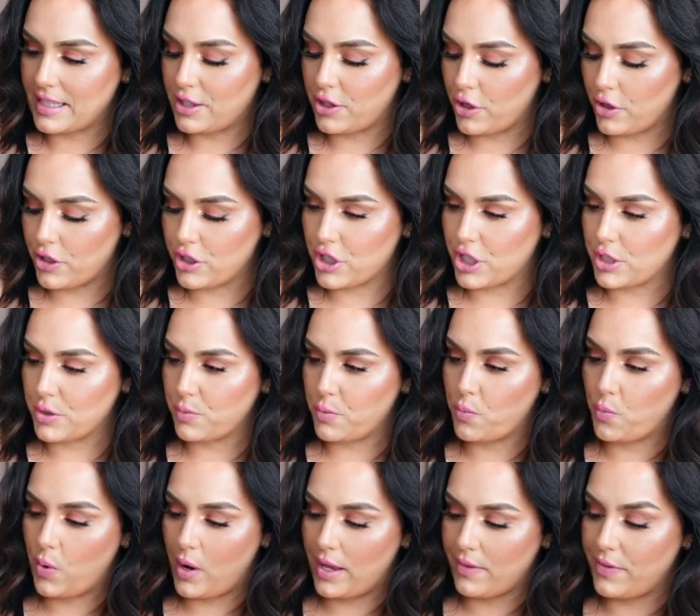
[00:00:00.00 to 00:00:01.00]
that there's
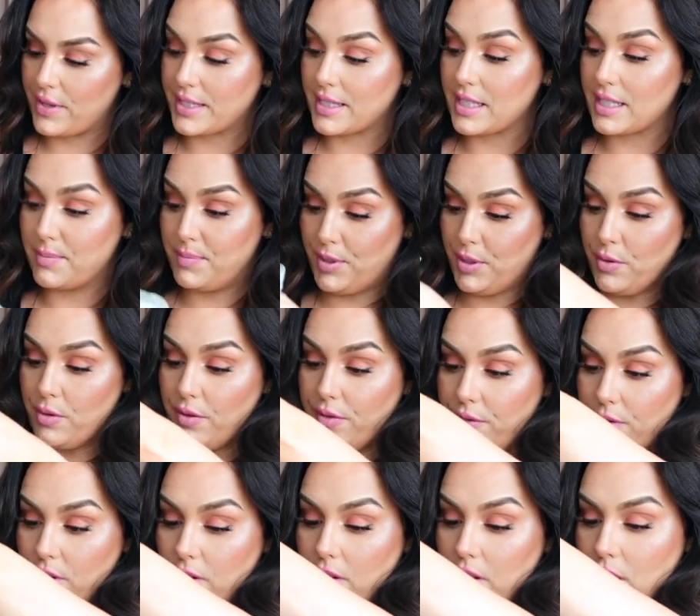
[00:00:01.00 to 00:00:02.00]
just, wait, this is
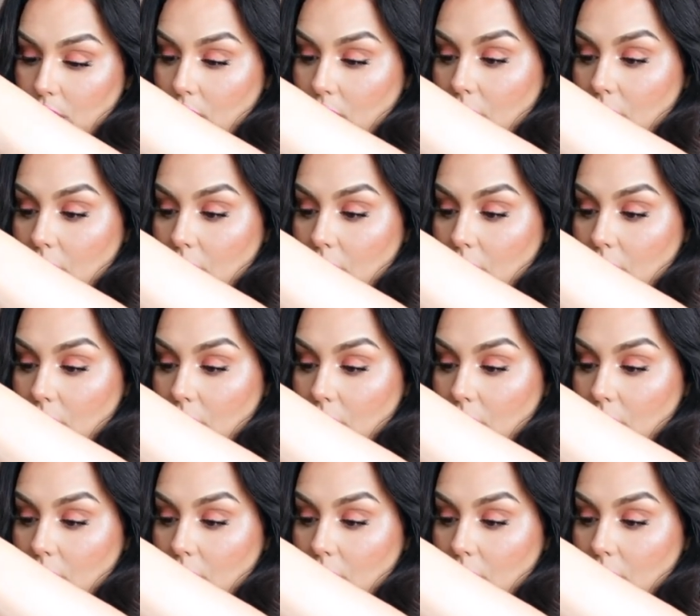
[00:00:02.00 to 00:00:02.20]
beautiful.